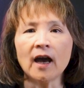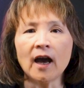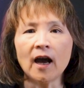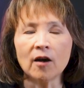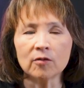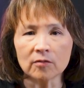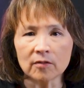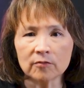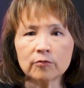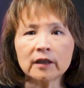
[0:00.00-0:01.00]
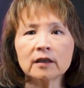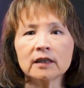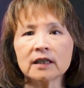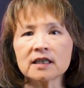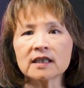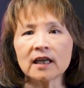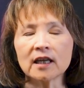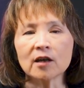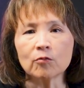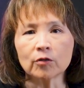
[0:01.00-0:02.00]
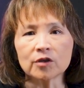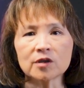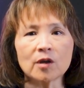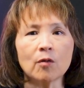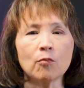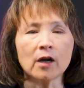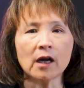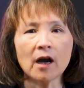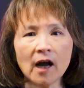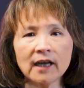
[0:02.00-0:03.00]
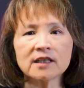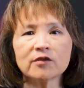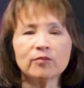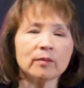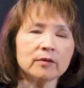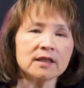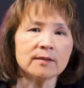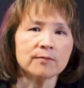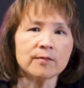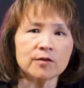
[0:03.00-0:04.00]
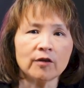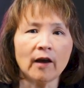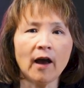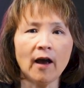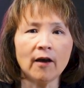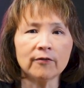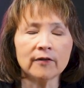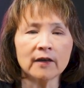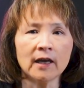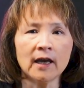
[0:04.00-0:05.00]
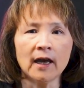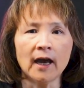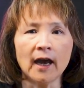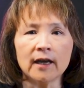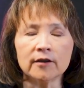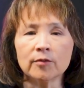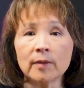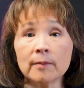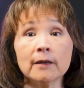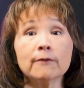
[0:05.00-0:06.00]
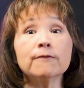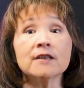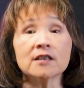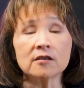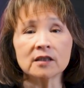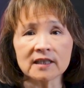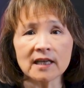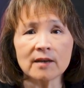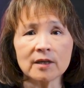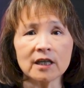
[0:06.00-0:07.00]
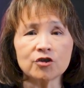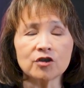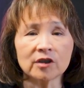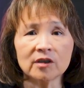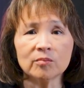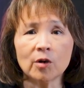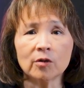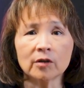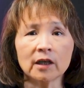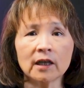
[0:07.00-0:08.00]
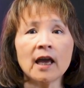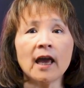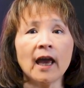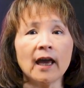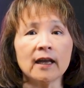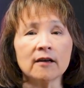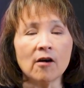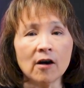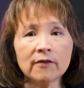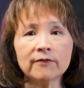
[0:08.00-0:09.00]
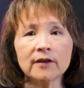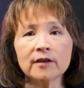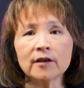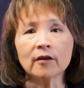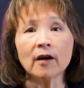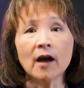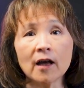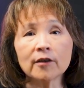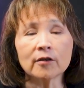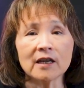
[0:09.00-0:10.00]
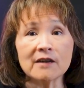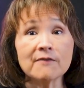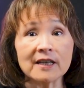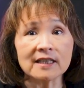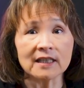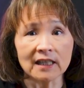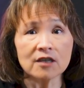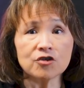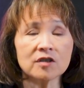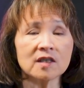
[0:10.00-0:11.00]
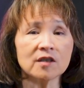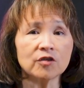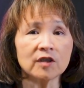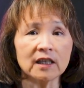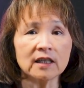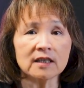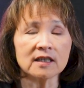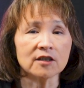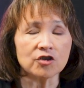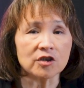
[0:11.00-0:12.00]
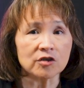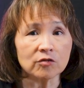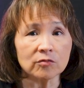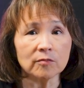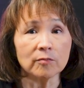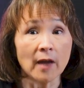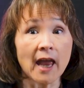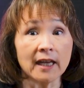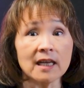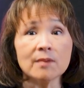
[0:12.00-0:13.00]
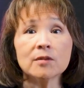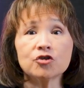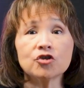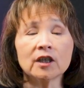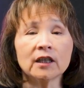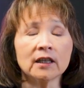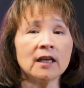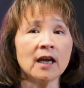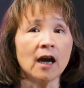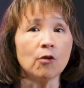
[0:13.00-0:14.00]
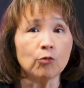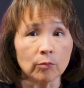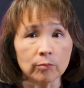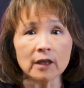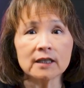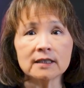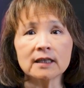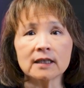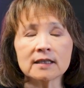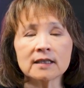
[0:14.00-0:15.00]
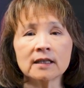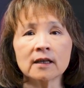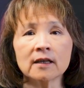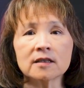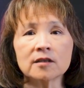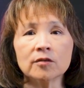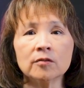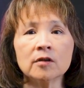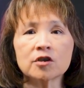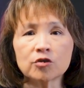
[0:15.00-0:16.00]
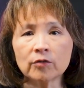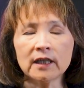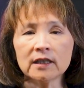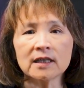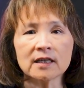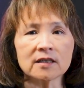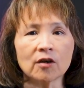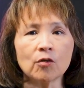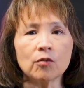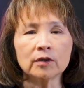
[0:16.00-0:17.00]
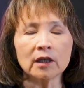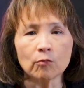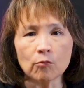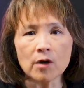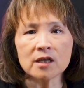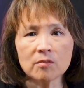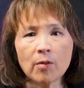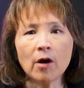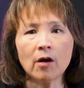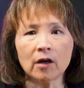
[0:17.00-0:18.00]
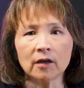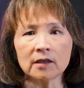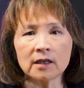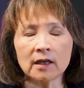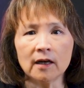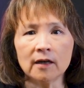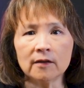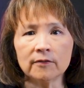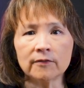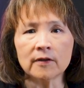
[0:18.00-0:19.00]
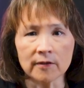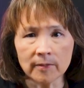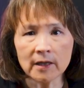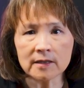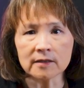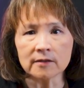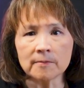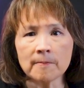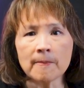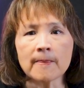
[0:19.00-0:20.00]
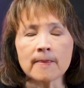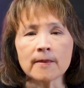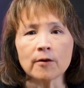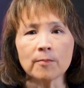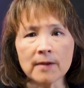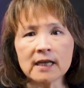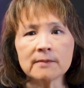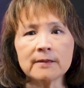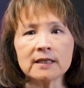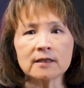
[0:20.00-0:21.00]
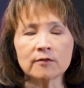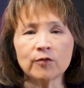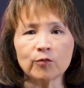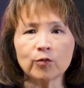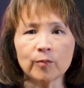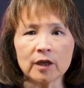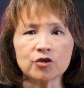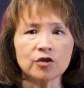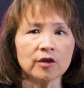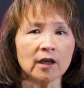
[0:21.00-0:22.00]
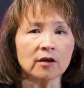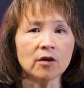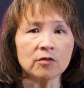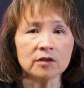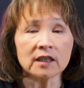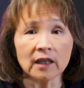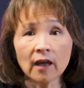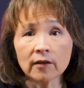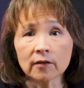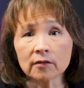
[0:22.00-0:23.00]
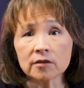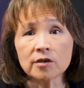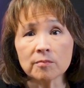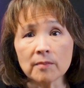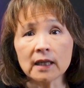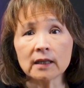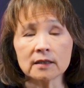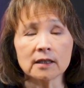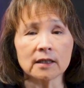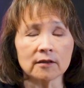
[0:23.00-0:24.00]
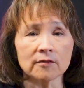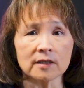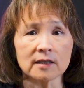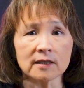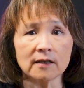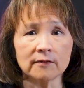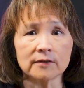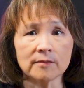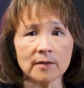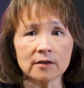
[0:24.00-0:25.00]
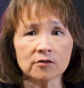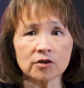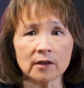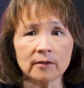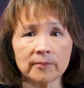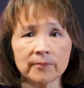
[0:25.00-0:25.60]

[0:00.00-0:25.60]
how quickly it's getting worse, what kinds of memory symptoms you have. And there may be a physical examination component, and often there are other investigations that are needed, such as head imaging or blood tests. So screening tests are only one part of the puzzle. There are many pieces of information that go together to make a diagnosis of dementia.